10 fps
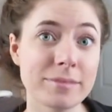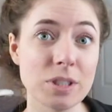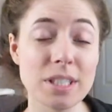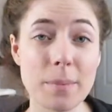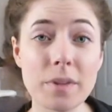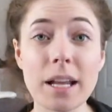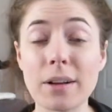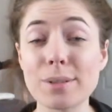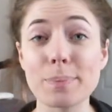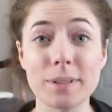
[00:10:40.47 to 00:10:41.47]
just something
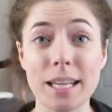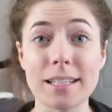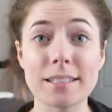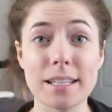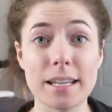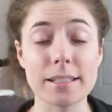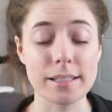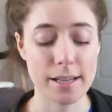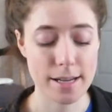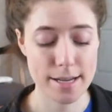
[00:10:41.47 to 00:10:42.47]
else bland to
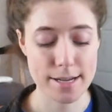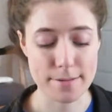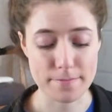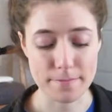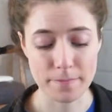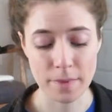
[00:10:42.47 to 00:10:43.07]
eat. Um,